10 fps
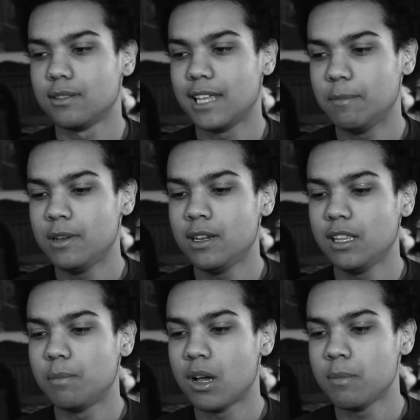They
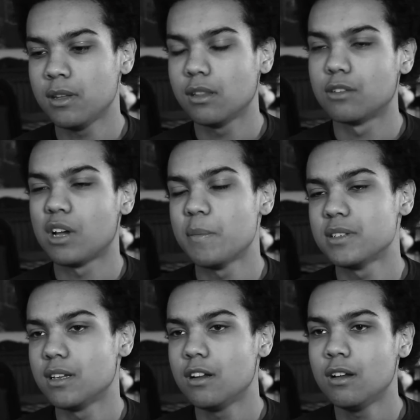immediately brought me into the trauma
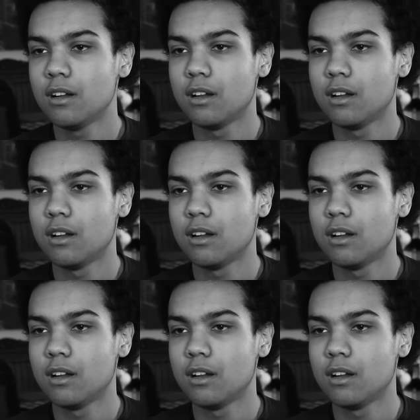center,